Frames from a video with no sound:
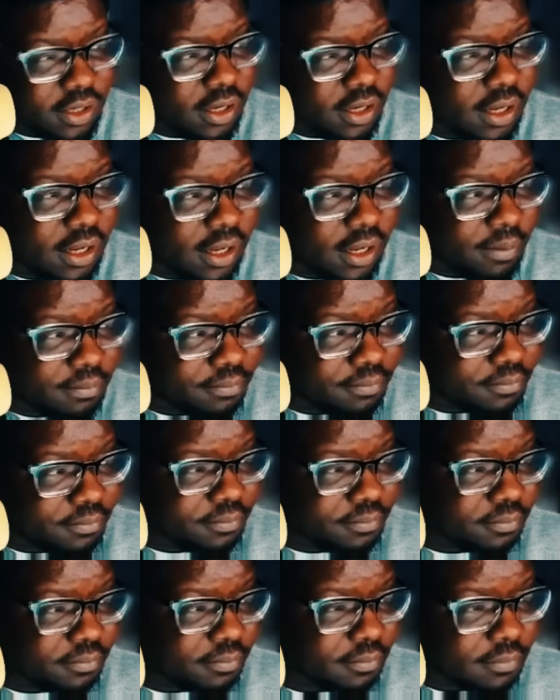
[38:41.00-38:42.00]

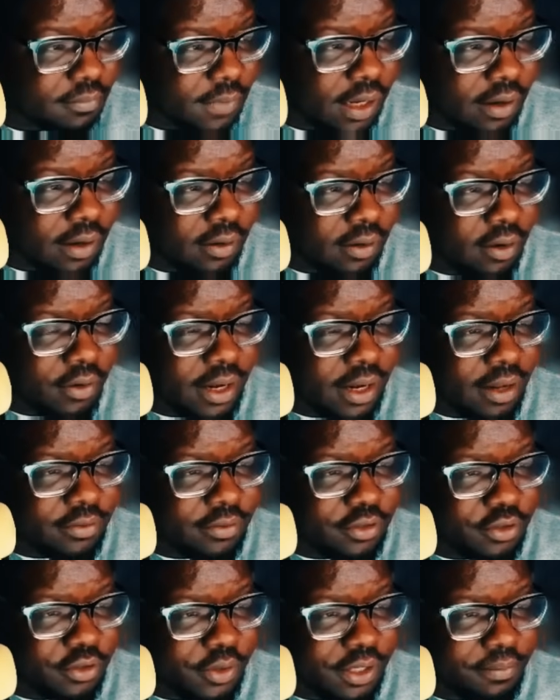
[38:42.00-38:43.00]
I'll go down
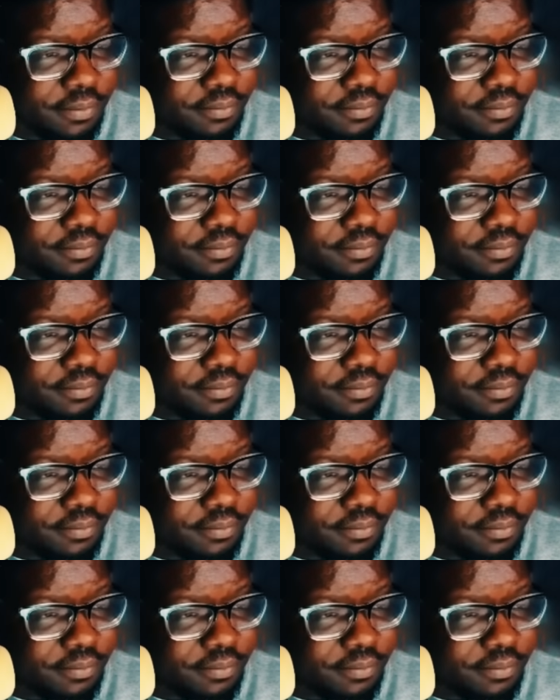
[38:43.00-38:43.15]
to it.